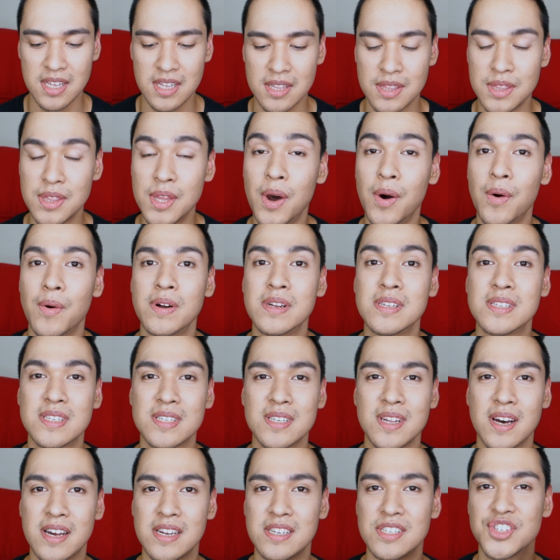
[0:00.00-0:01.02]
No, it's
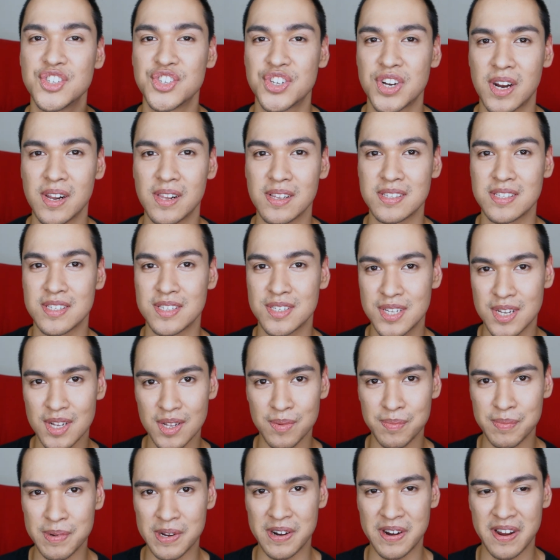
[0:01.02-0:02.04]
not. It's Charlotte
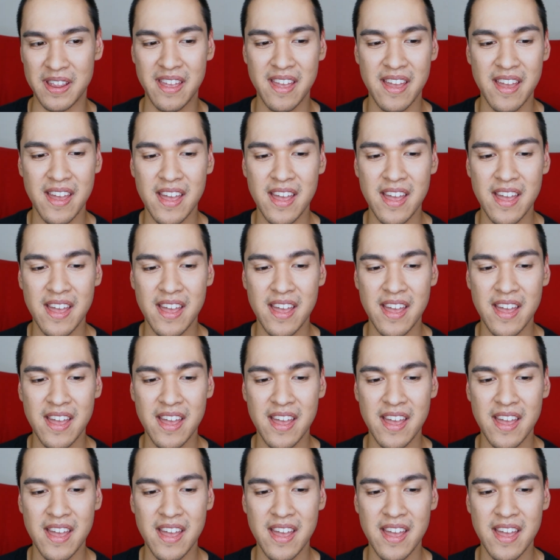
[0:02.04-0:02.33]
Tilbury.